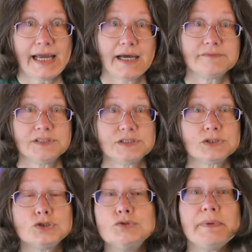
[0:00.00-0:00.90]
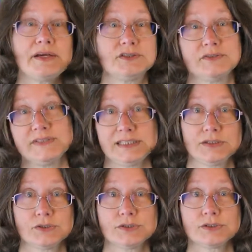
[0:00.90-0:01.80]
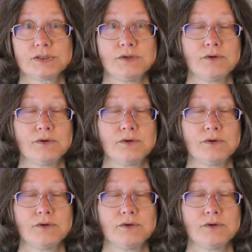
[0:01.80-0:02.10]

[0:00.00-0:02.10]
have is 2 pairs of scissors,